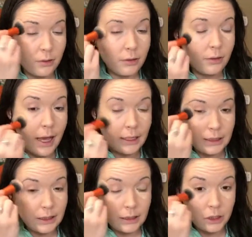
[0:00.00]
that
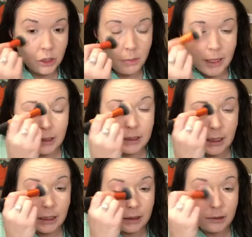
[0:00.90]
into my
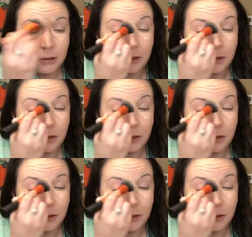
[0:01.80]
skin.